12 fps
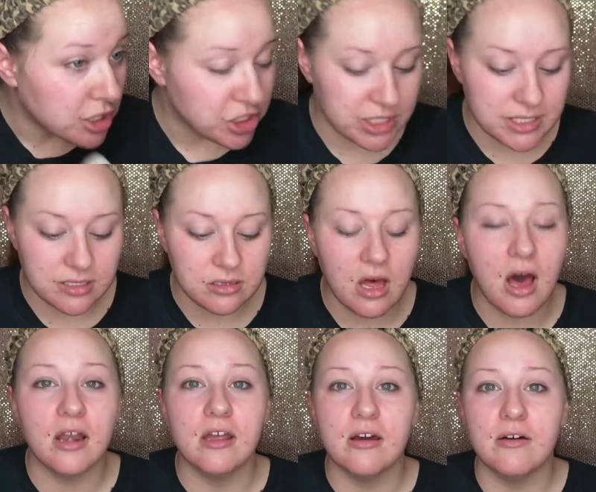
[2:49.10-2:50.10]
she did a
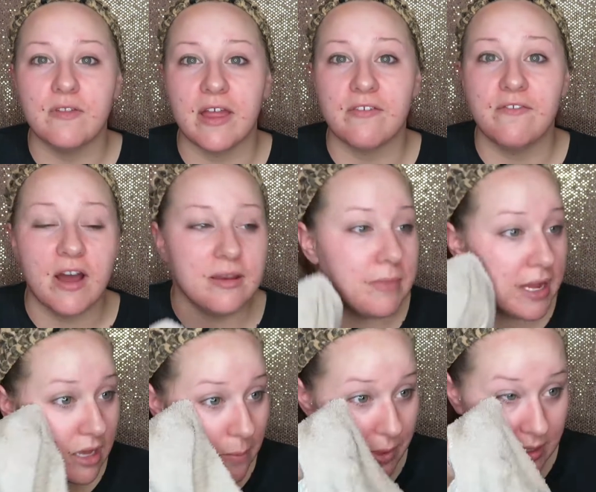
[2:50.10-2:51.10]
lot of like fun
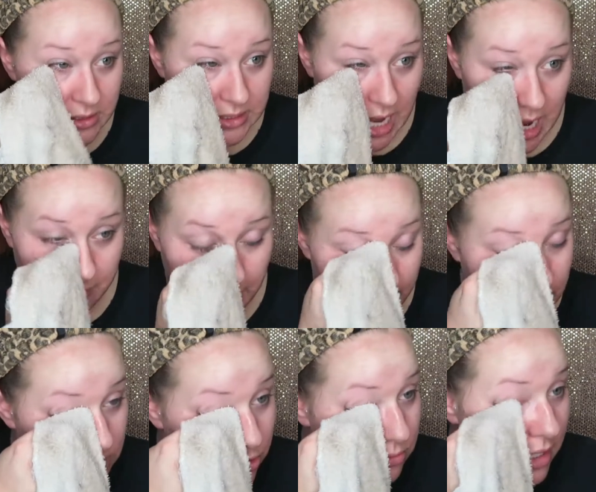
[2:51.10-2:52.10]
makeup, and at the time I
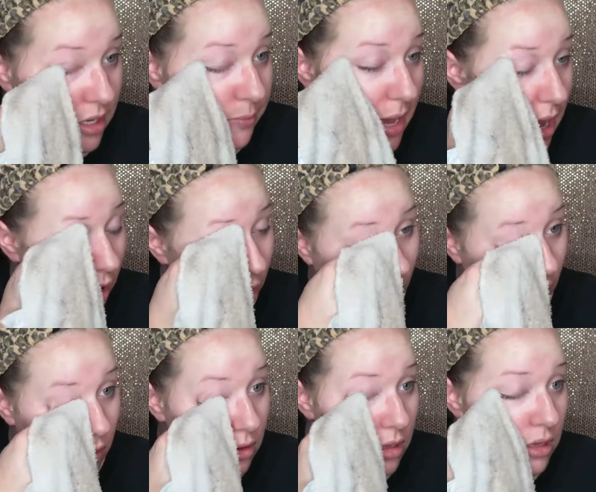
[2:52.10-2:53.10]
didn't do makeup at
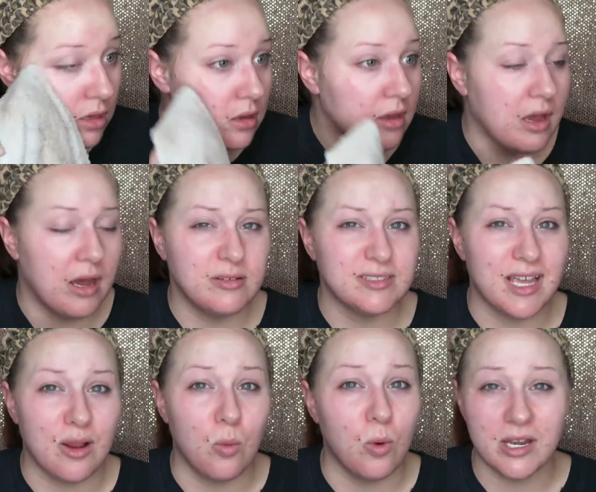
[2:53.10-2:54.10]
all. I was
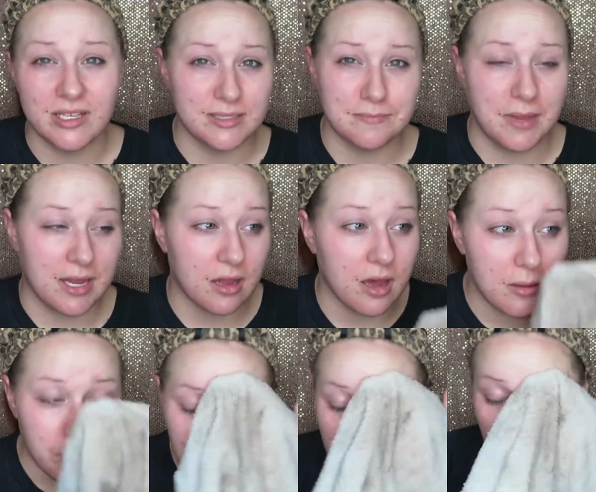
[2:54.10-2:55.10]
like, what is makeup?